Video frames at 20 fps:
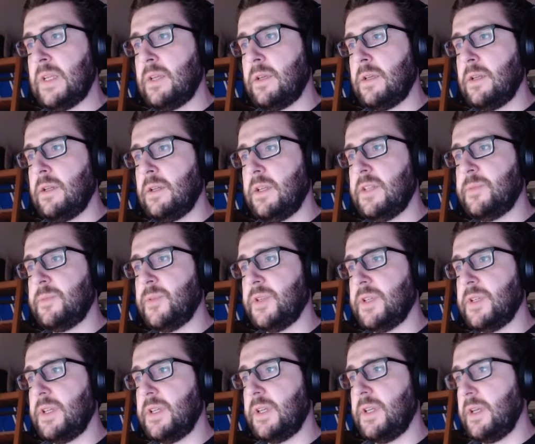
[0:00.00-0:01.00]
Let's put
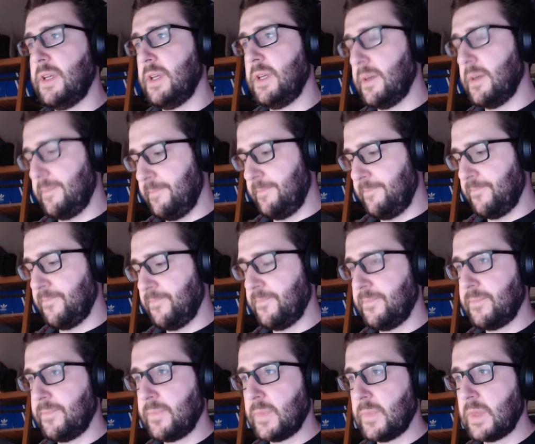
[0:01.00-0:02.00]
it here.
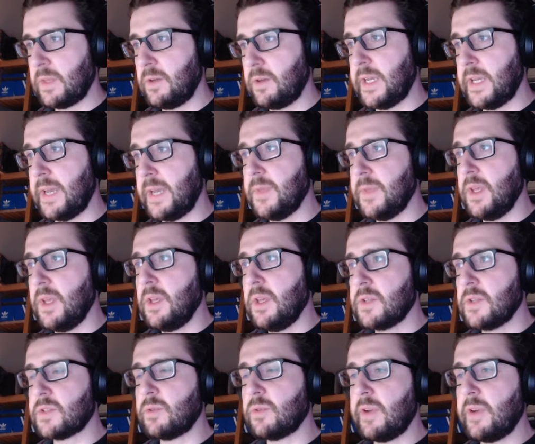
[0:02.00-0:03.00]
Okay,
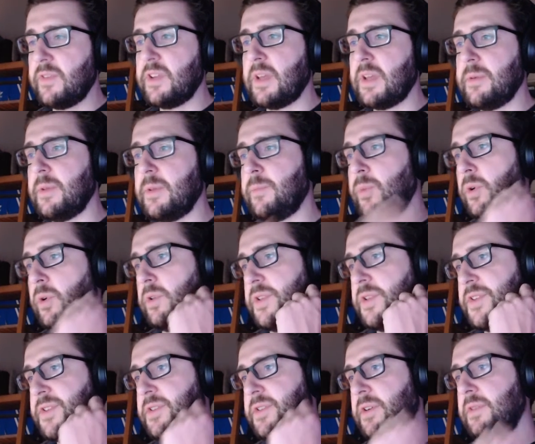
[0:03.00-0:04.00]
so every time the ball is
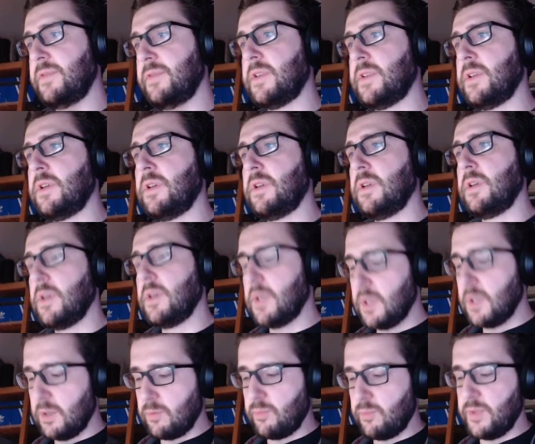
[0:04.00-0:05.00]
served,
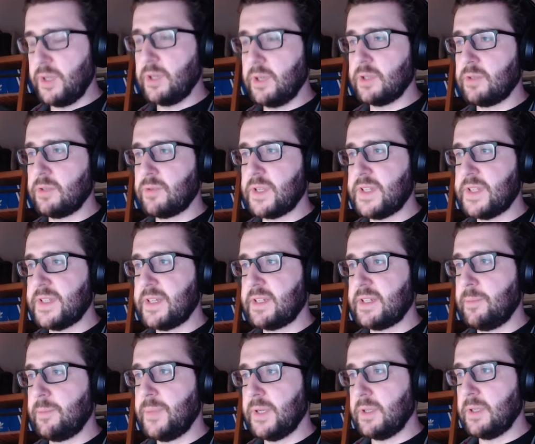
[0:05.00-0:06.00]
we're gonna reset the
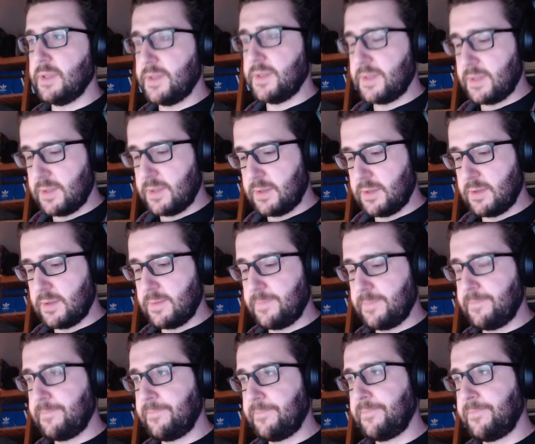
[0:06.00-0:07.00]
pills.
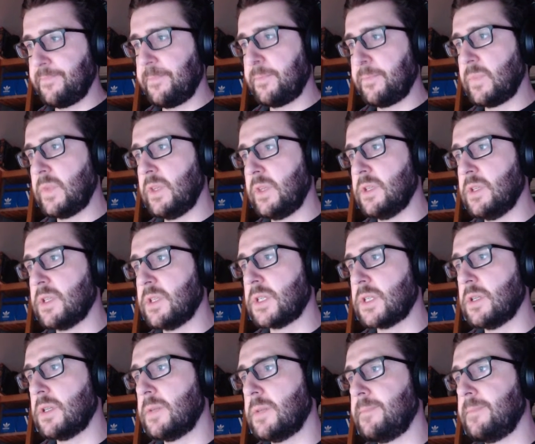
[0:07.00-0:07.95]
That's good.